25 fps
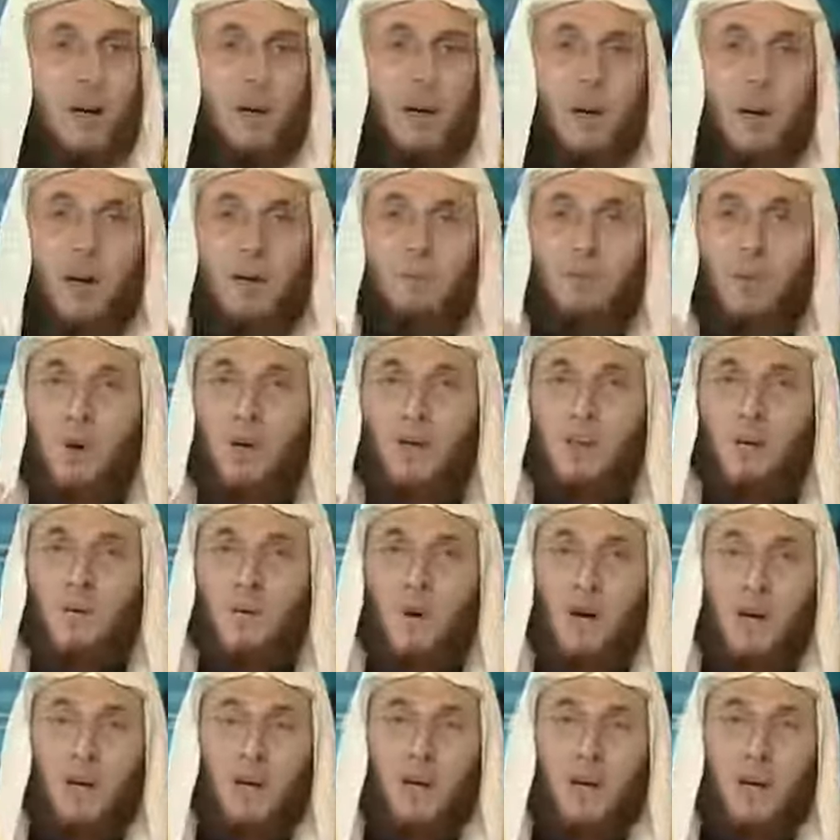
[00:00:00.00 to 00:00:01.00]
And by the
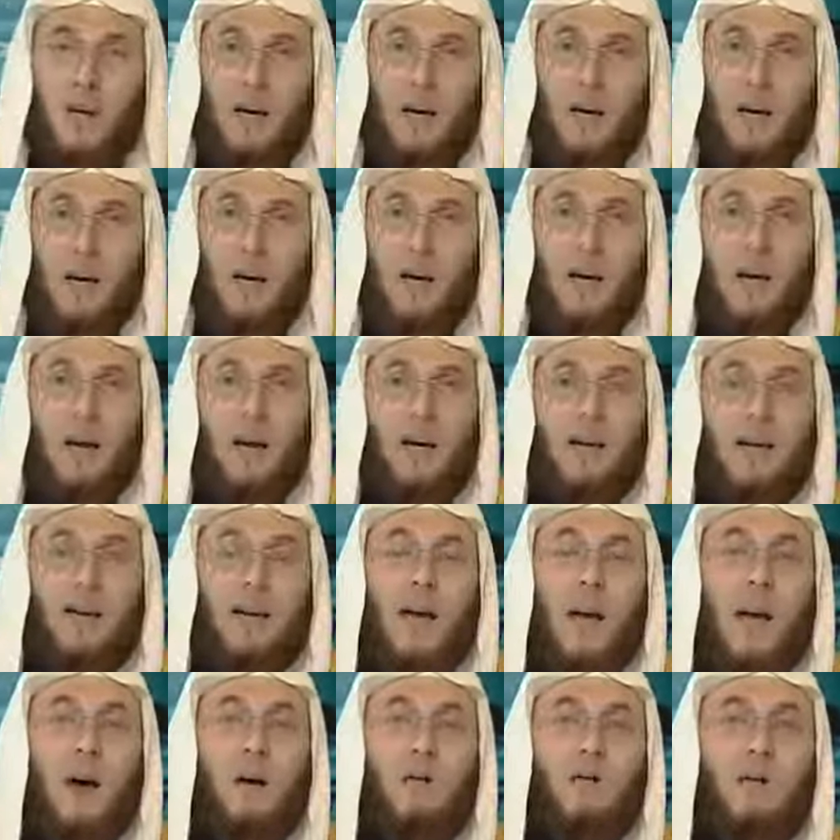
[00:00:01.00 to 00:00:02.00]
way, a
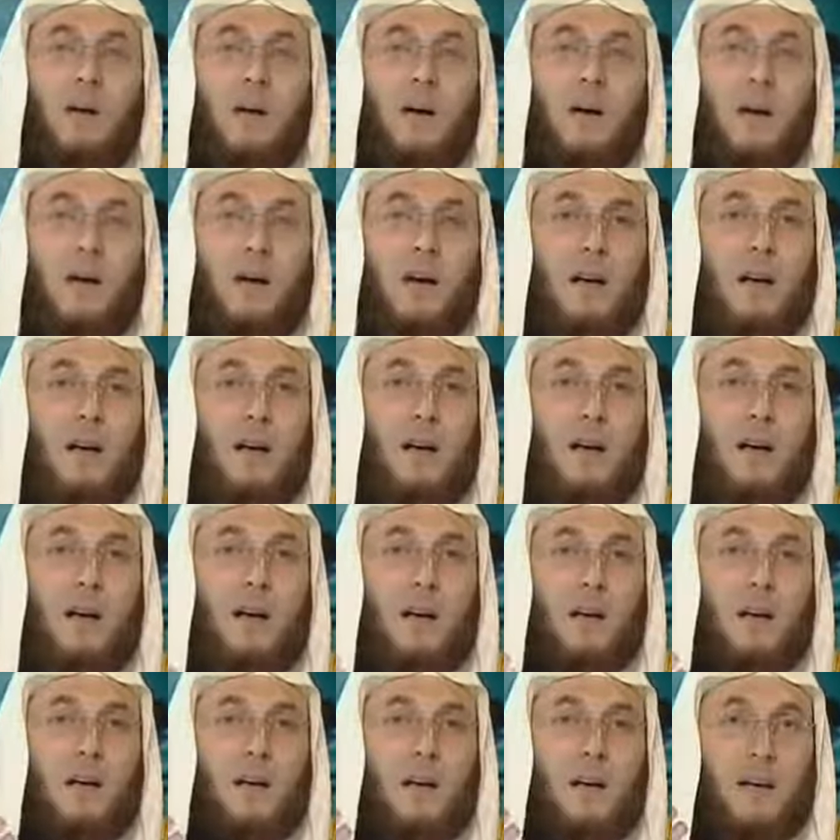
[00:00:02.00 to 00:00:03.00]
da'wah
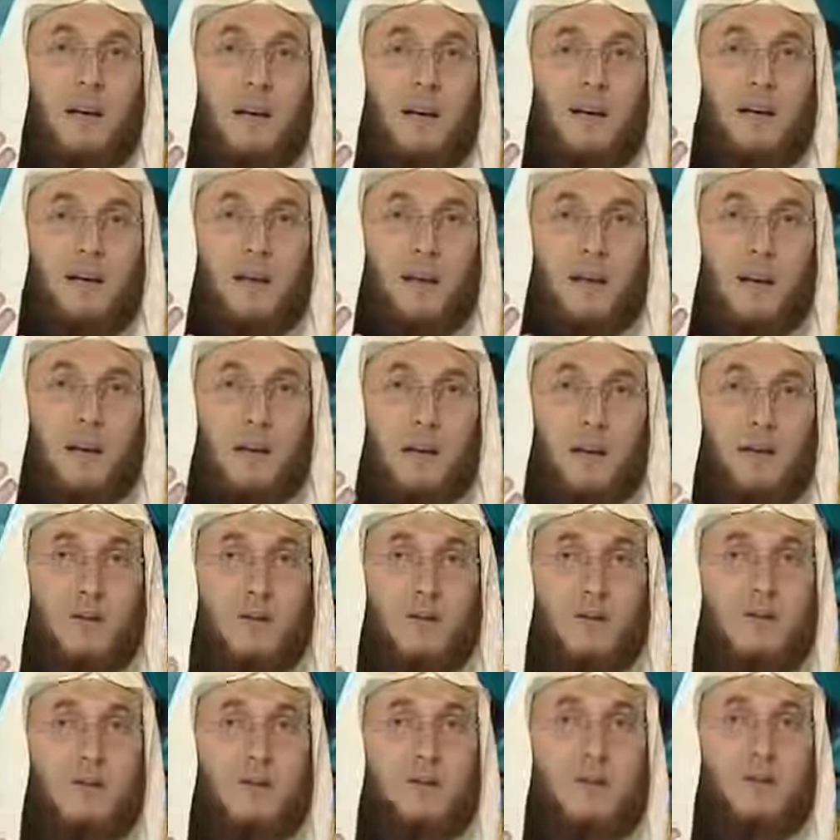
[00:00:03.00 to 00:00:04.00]
is an
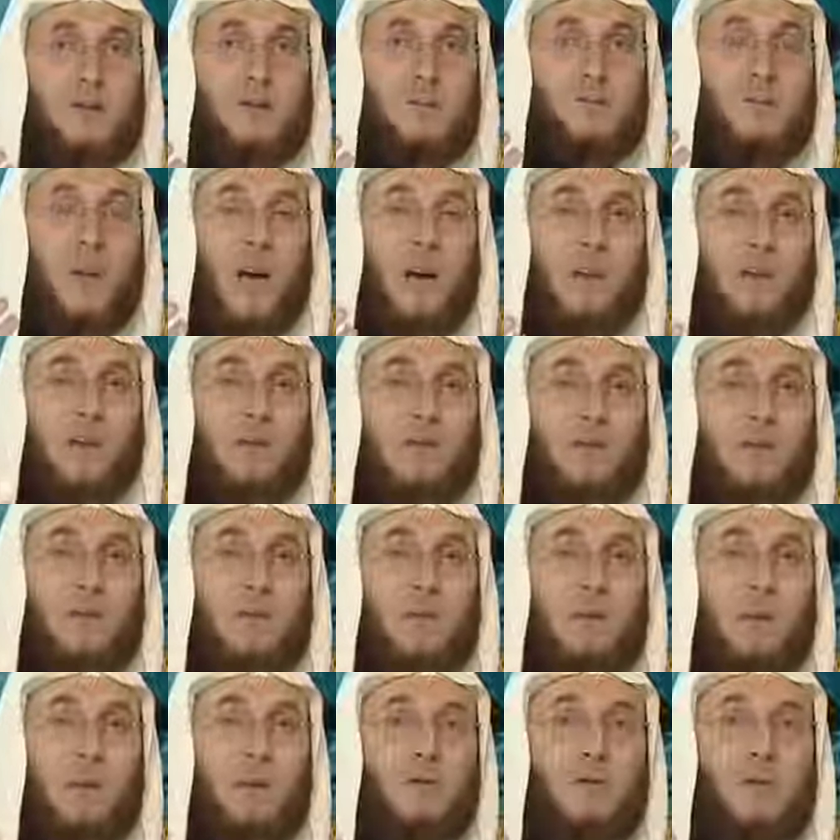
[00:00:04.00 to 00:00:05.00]
issue which is
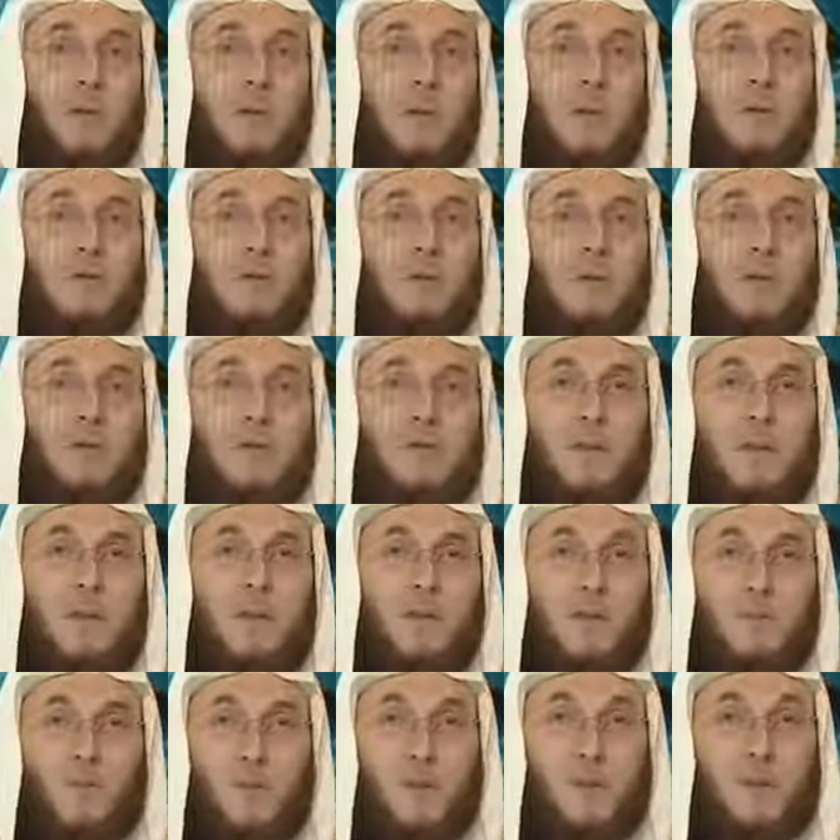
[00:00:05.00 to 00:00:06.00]
mandatory on every
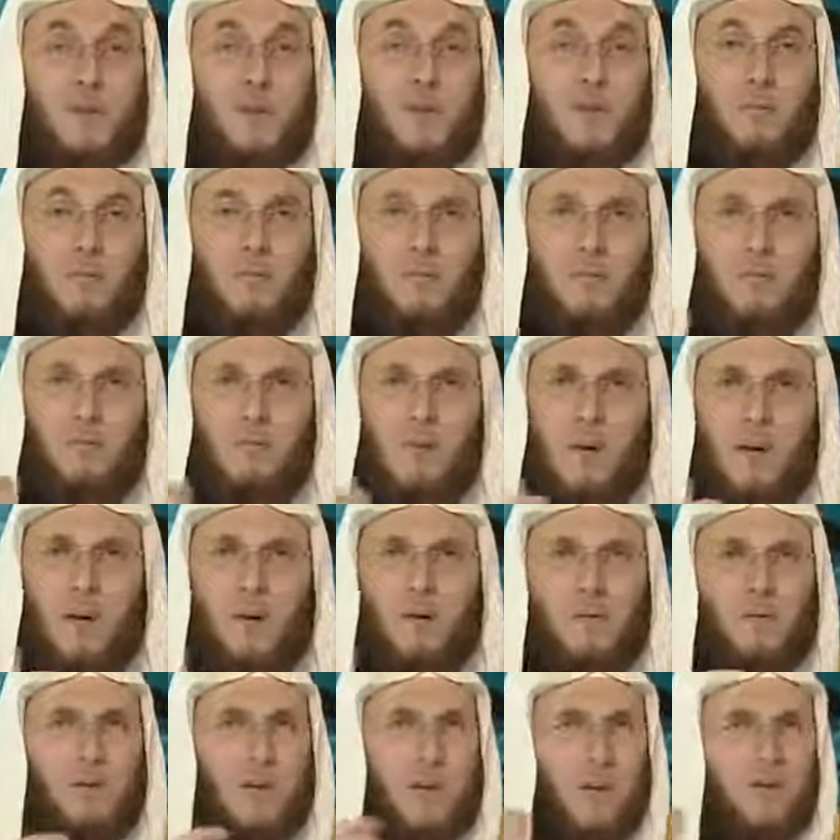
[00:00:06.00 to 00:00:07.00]
single Muslim,
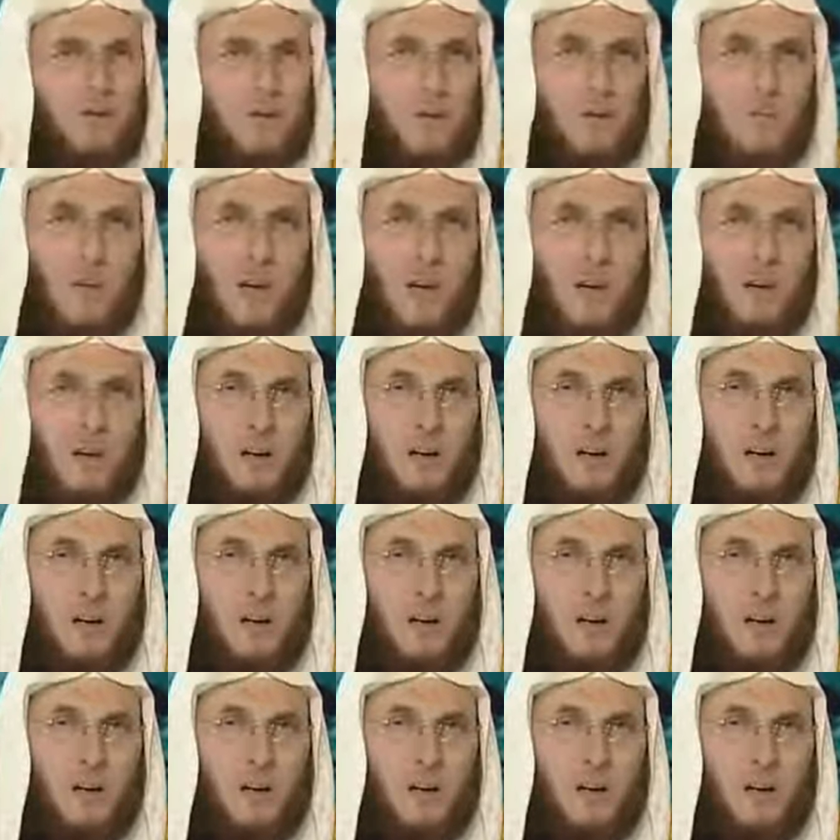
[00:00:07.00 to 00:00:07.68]
male or a female.